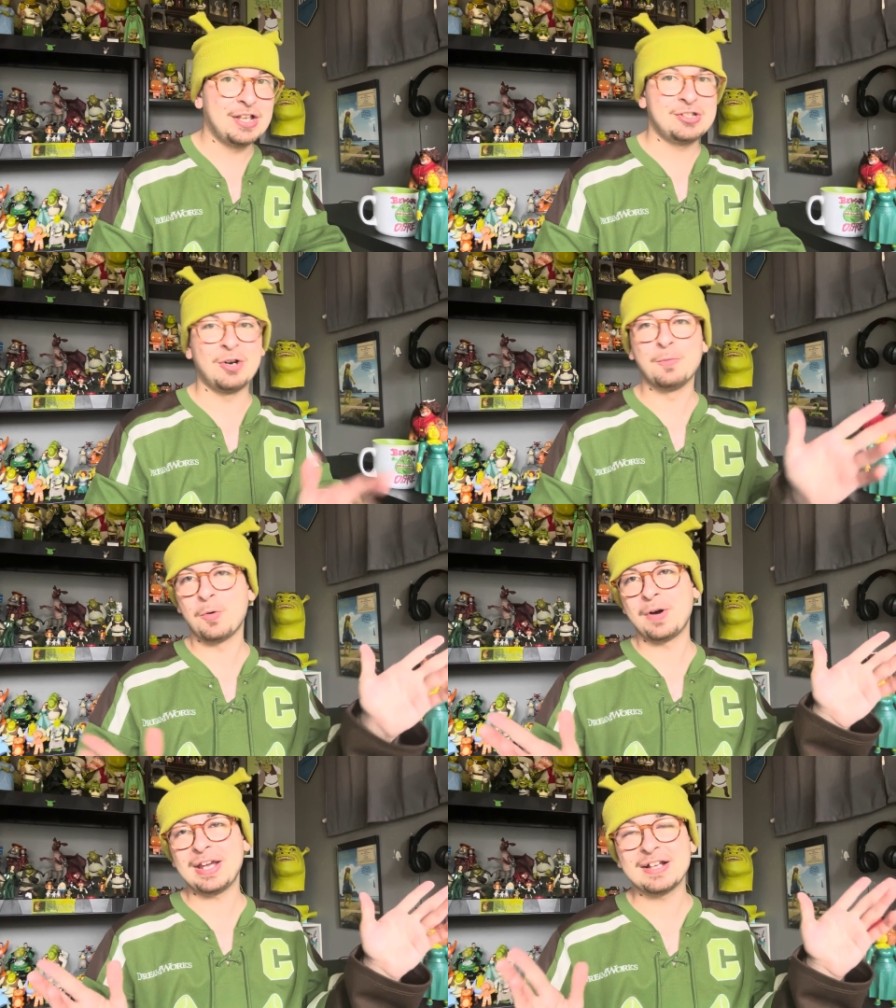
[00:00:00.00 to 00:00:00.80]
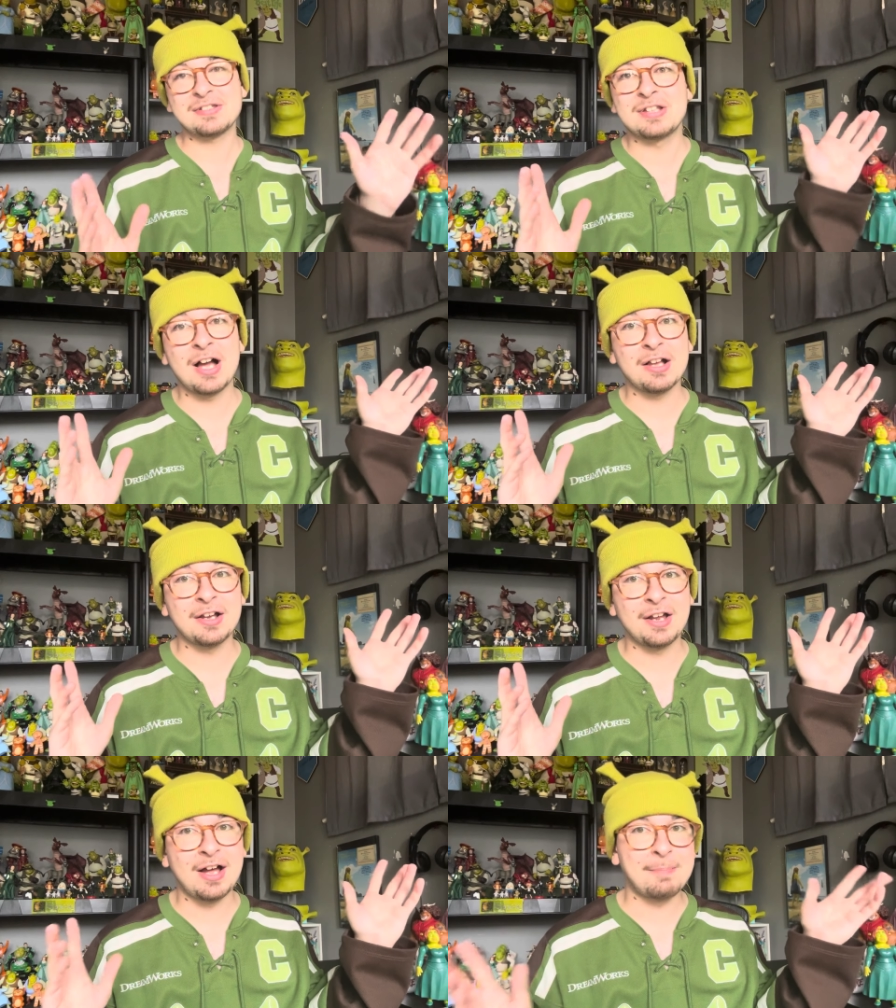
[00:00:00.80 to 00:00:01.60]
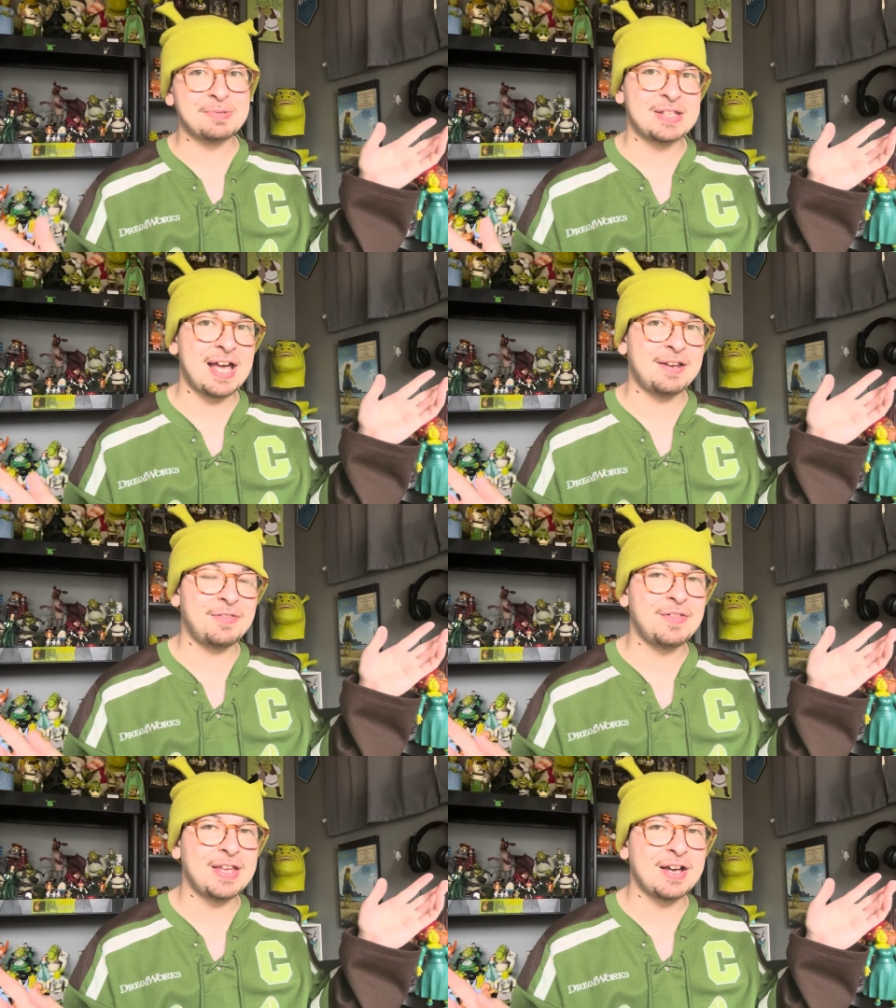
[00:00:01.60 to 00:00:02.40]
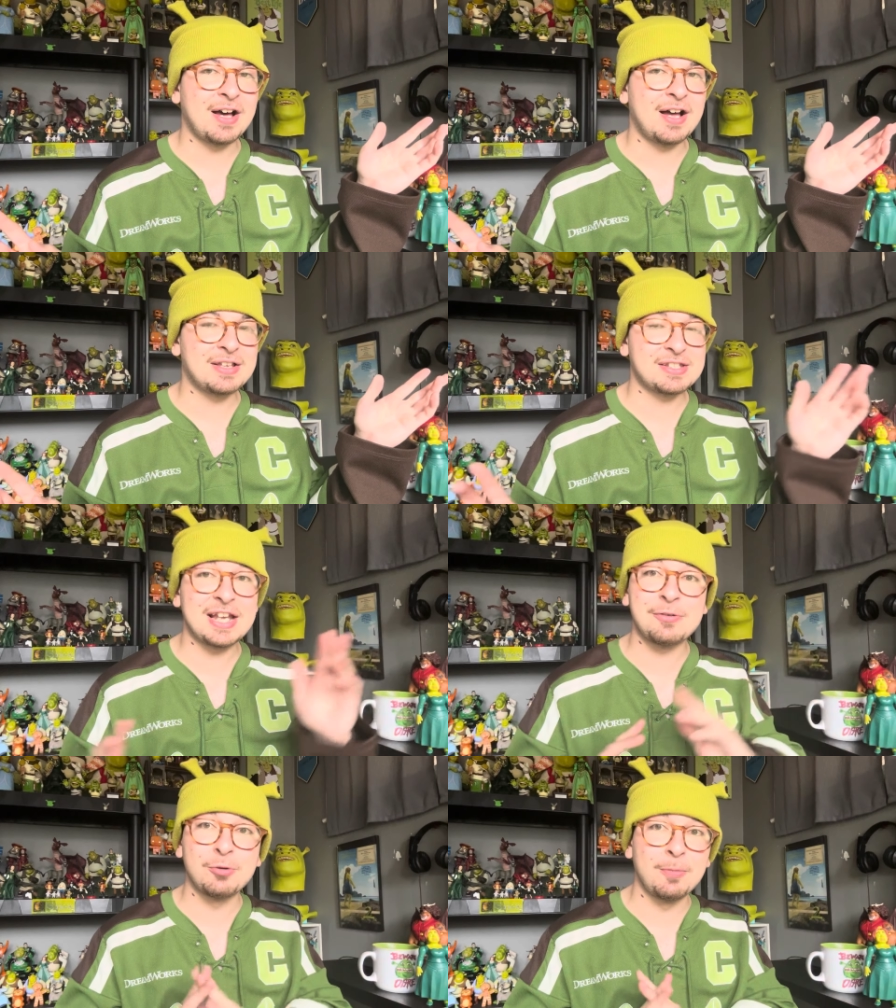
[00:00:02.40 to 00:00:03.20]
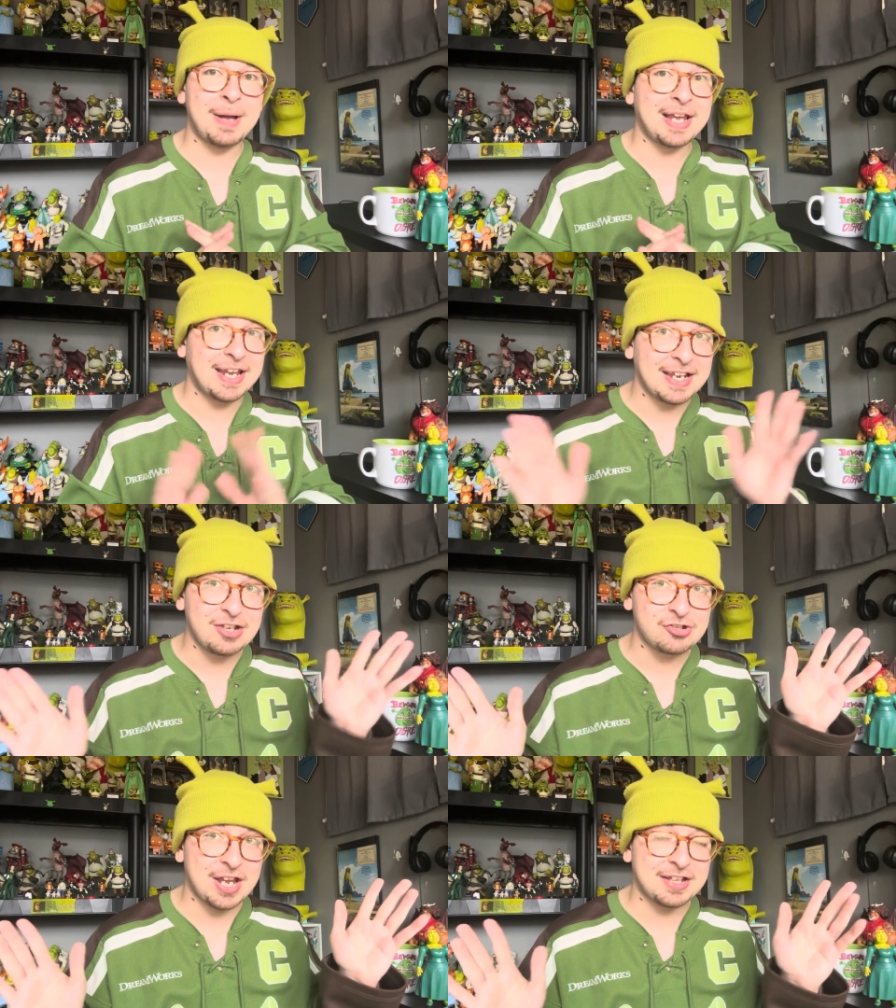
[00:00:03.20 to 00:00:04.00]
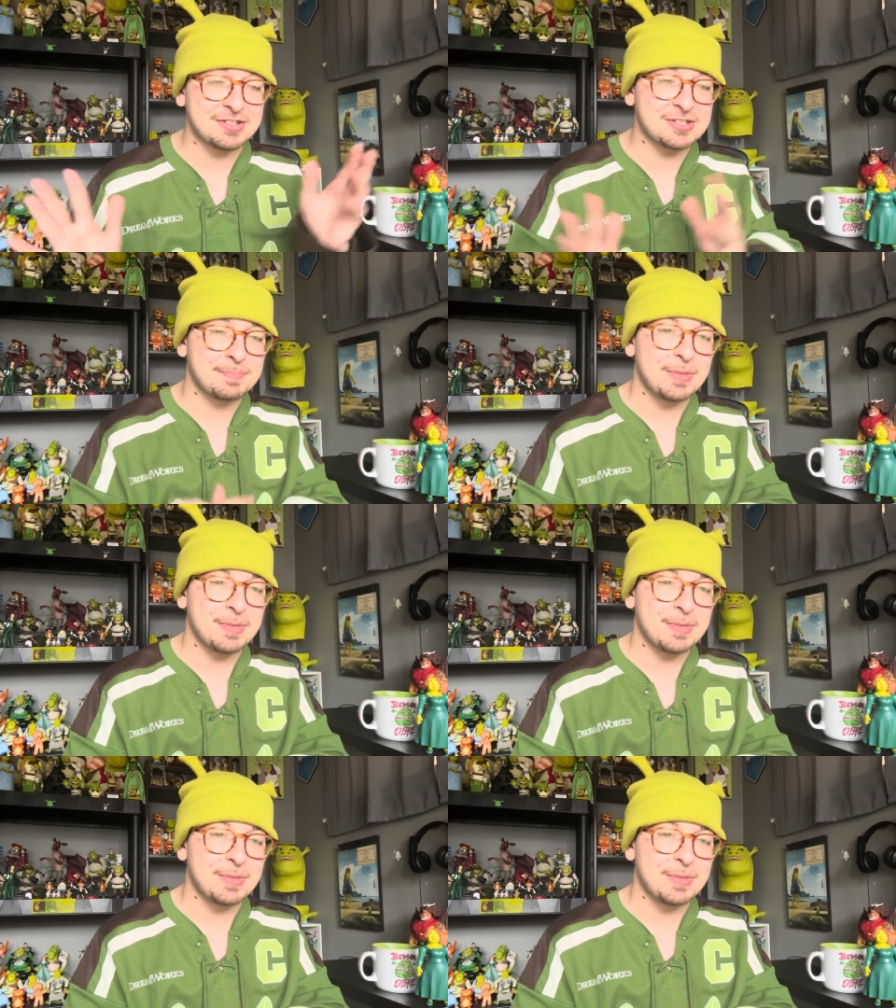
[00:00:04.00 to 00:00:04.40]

Don't worry, it's not going to upset the uh, schedule by any chance.